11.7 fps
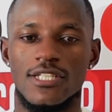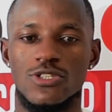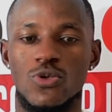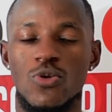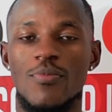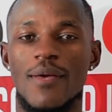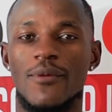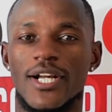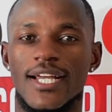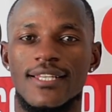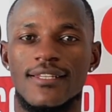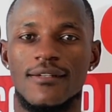do
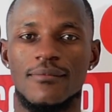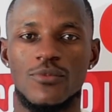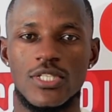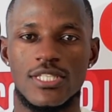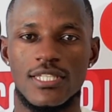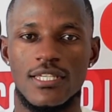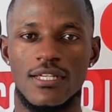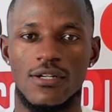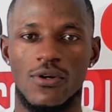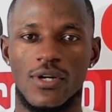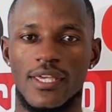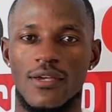memorandum, we see,
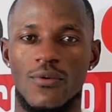okay,